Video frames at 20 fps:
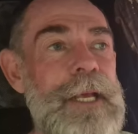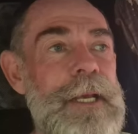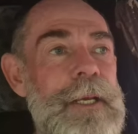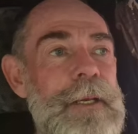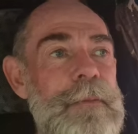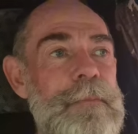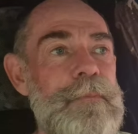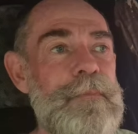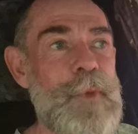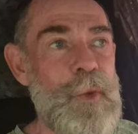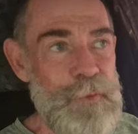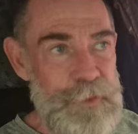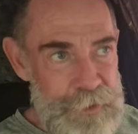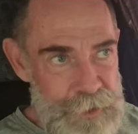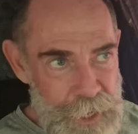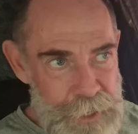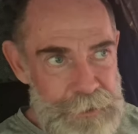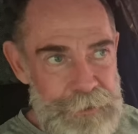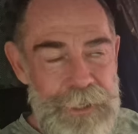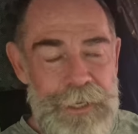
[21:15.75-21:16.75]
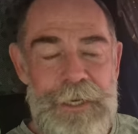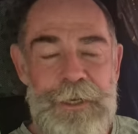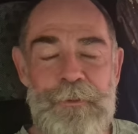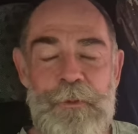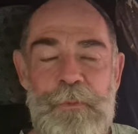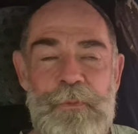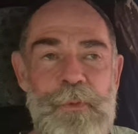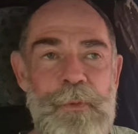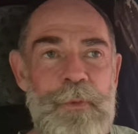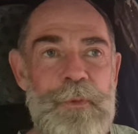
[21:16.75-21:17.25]
Not staying here,
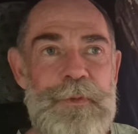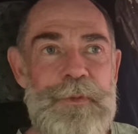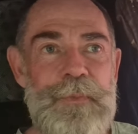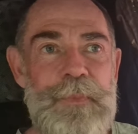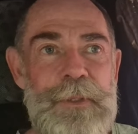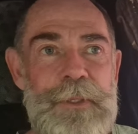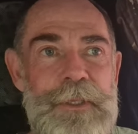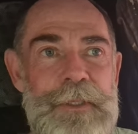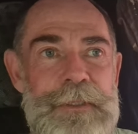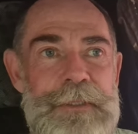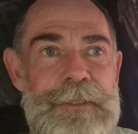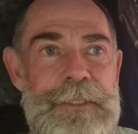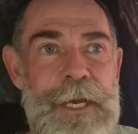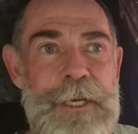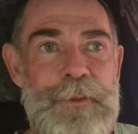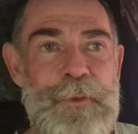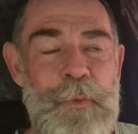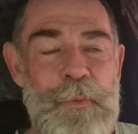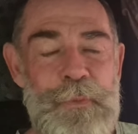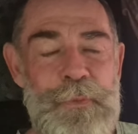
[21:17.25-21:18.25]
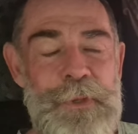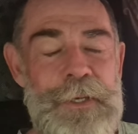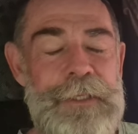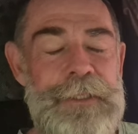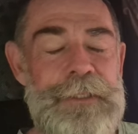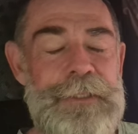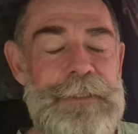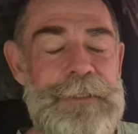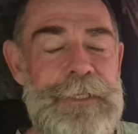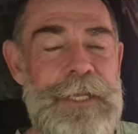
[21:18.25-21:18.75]
of course, because I don't
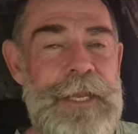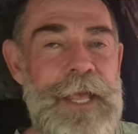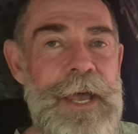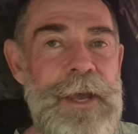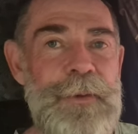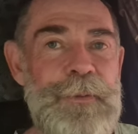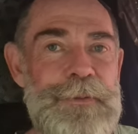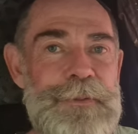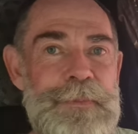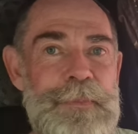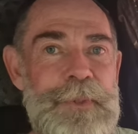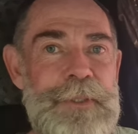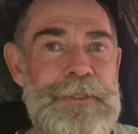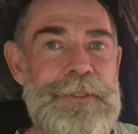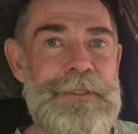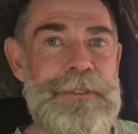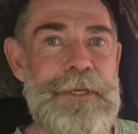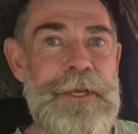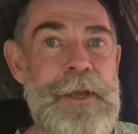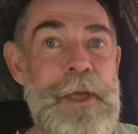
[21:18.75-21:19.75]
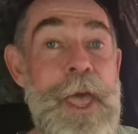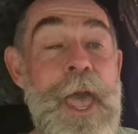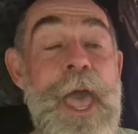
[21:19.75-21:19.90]
think it's allowed, but